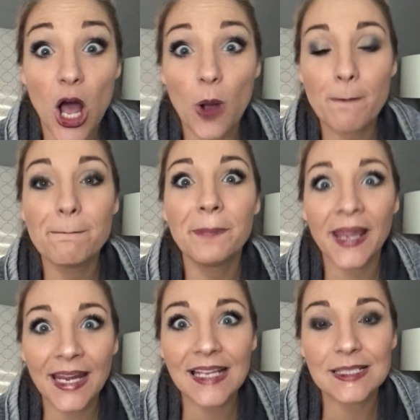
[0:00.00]
Oh,
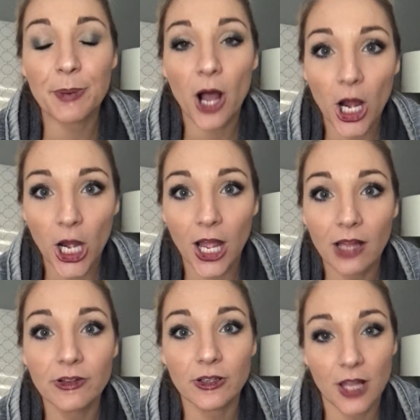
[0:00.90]
biggest part
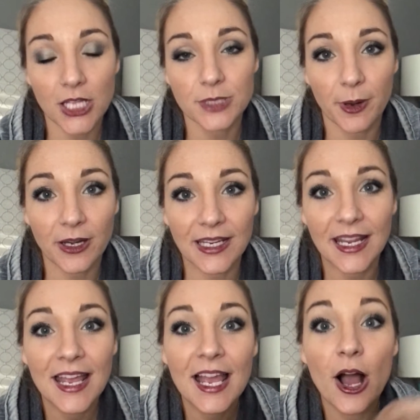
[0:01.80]
of your launch party.